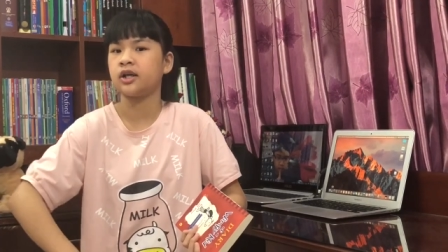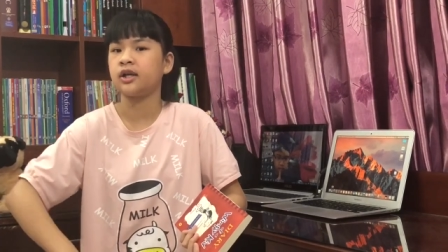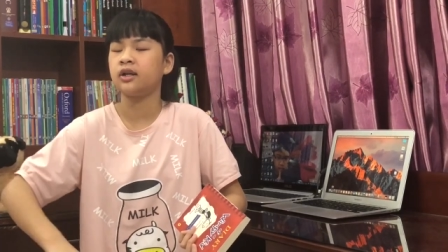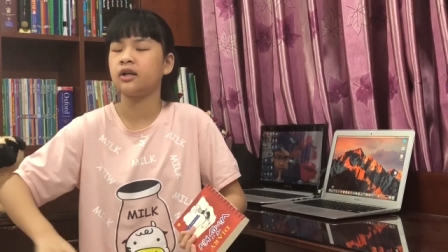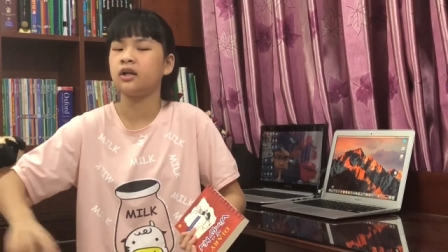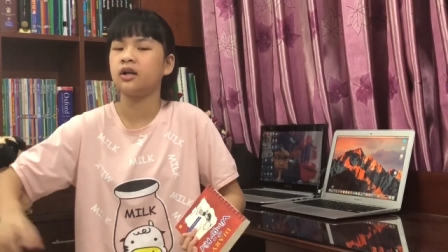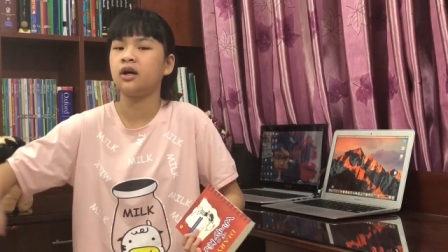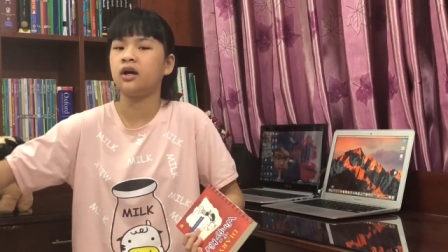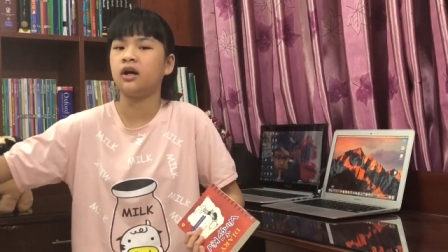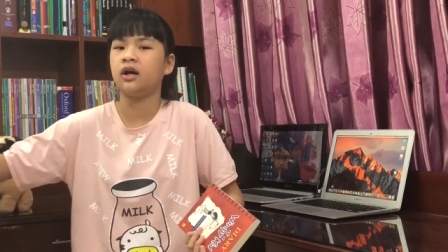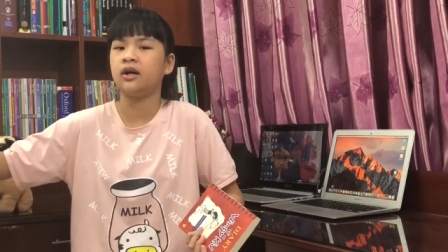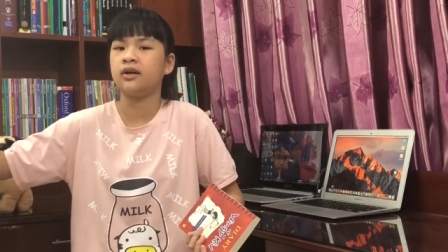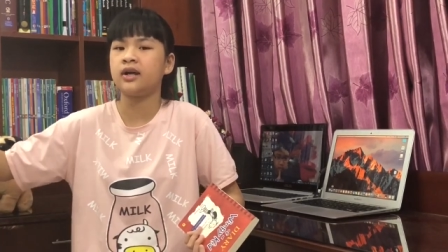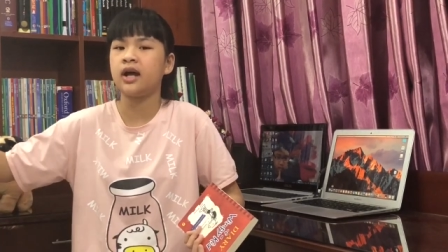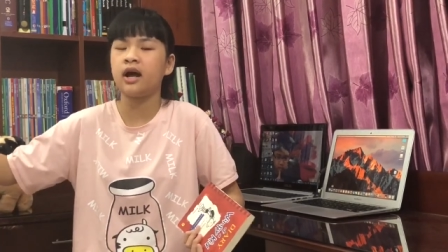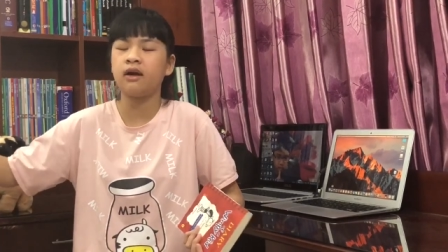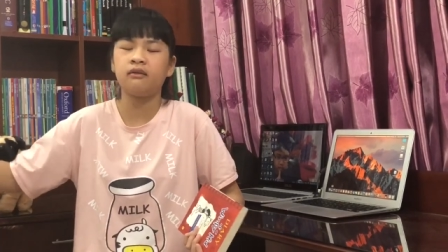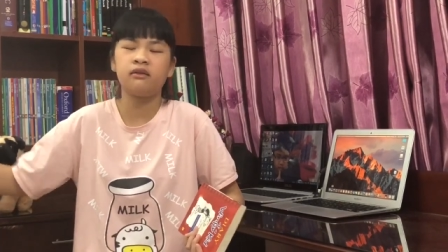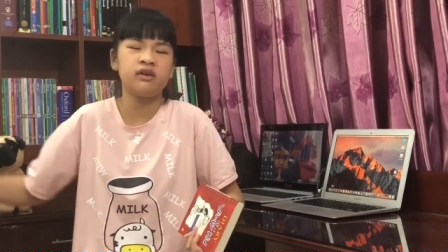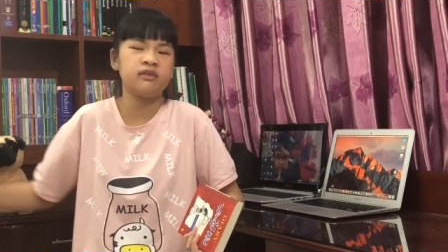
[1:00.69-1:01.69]
in the
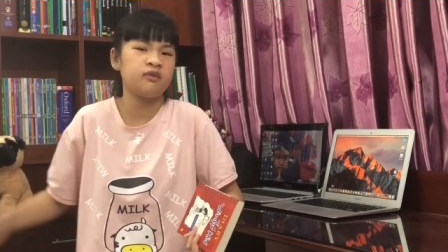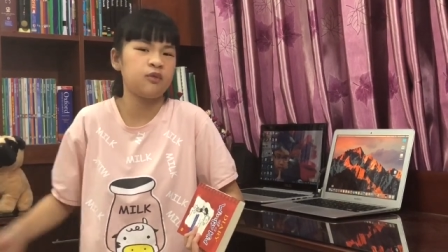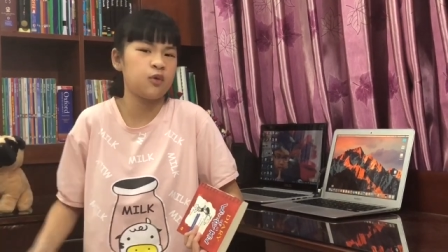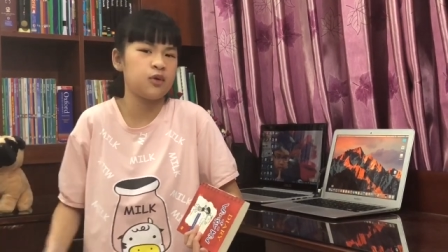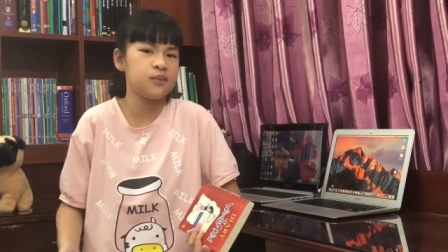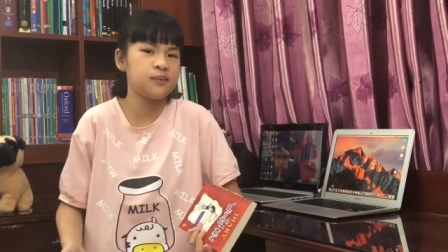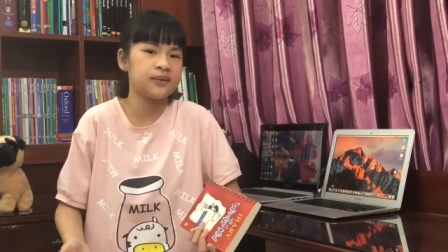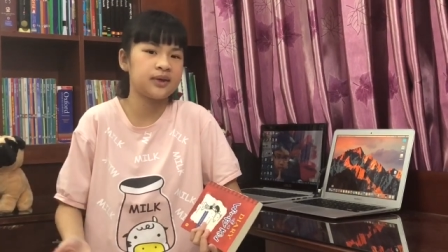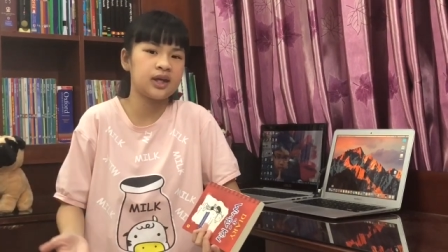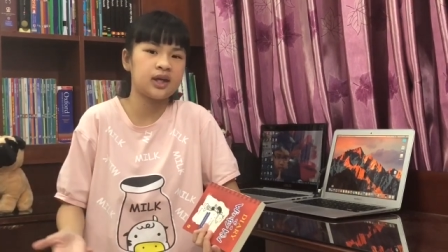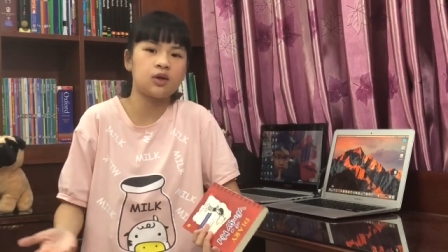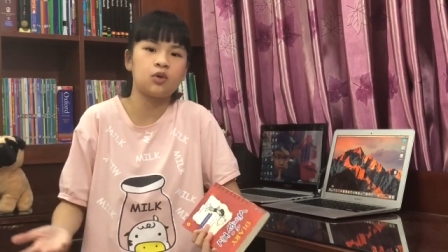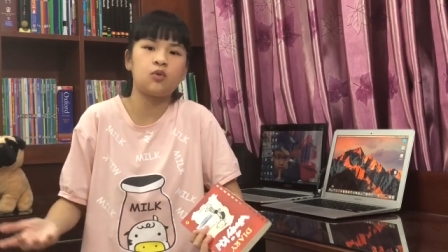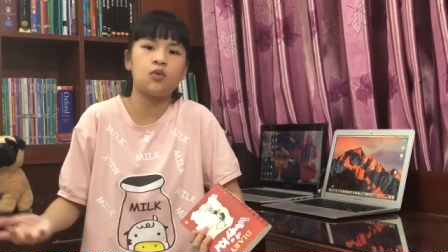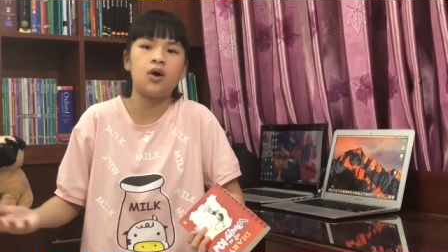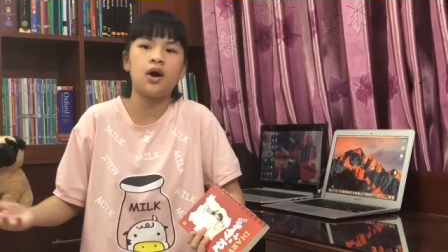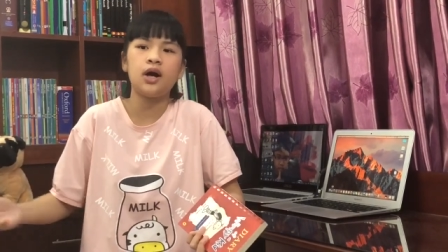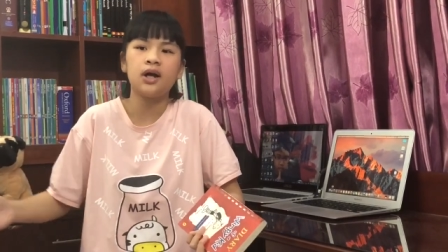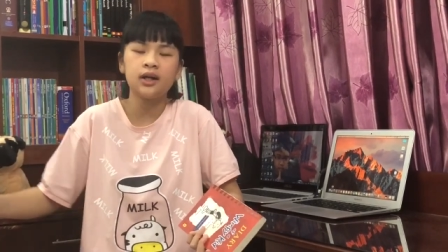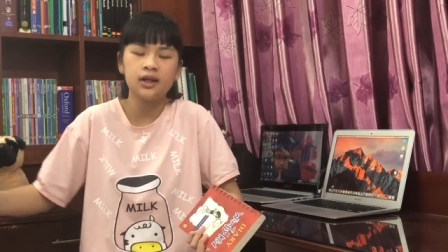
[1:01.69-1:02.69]
Diary of a Wimpy Kid
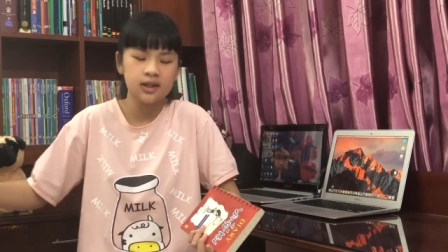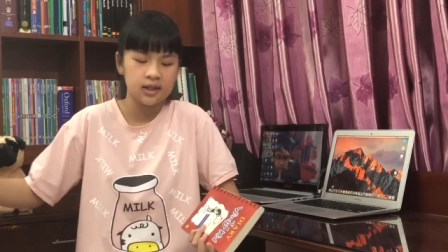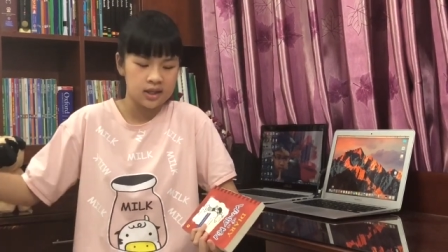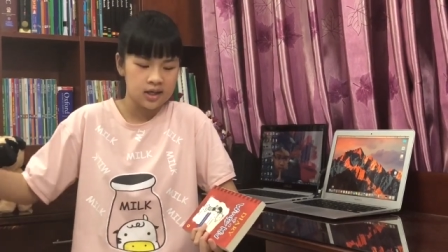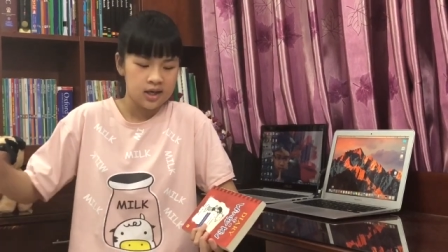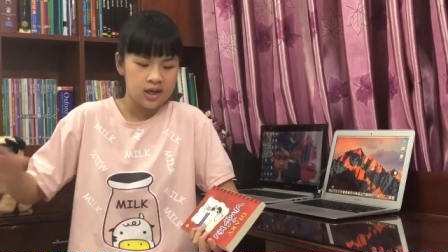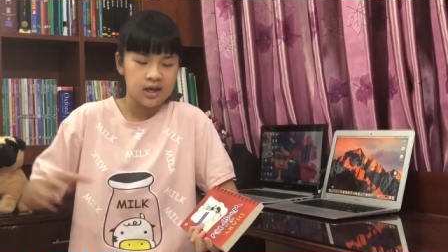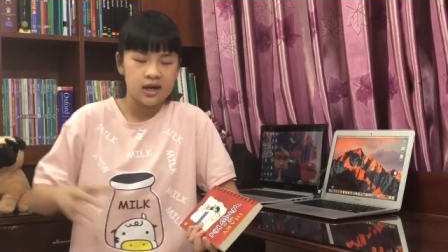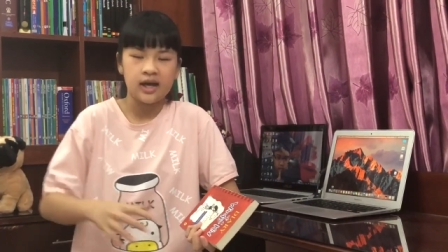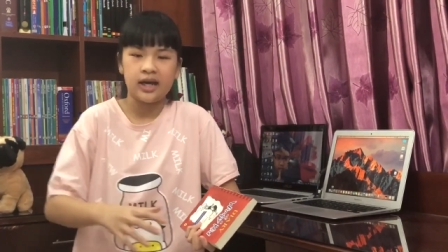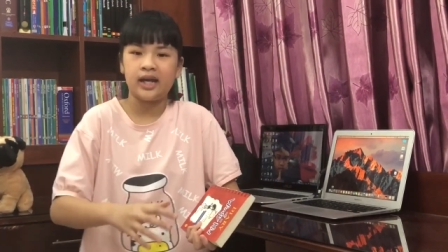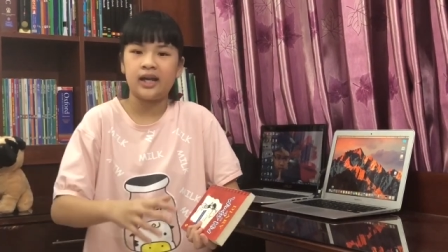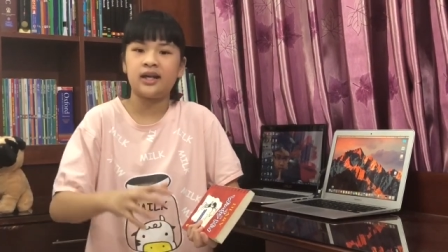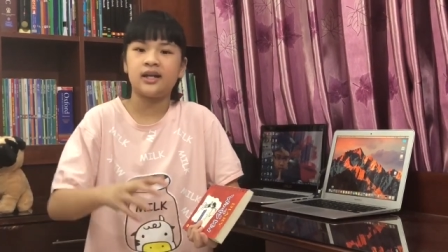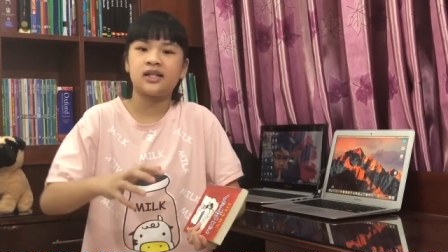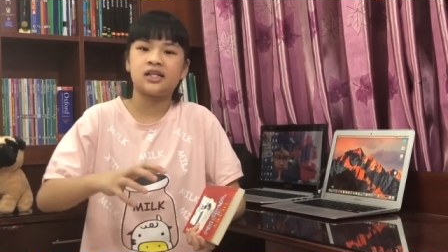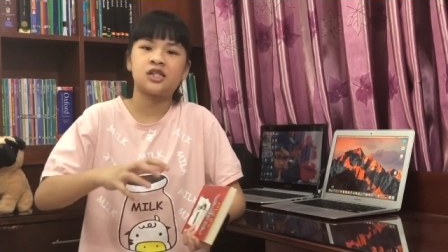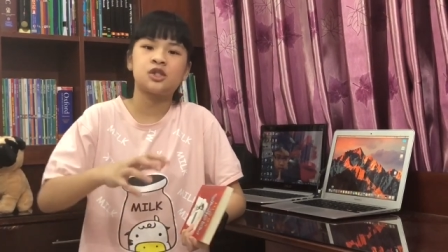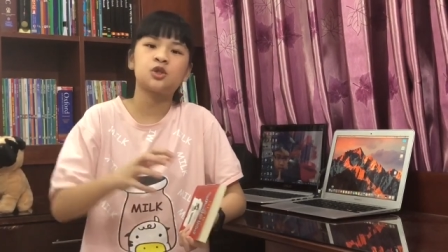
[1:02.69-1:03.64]
1 and it's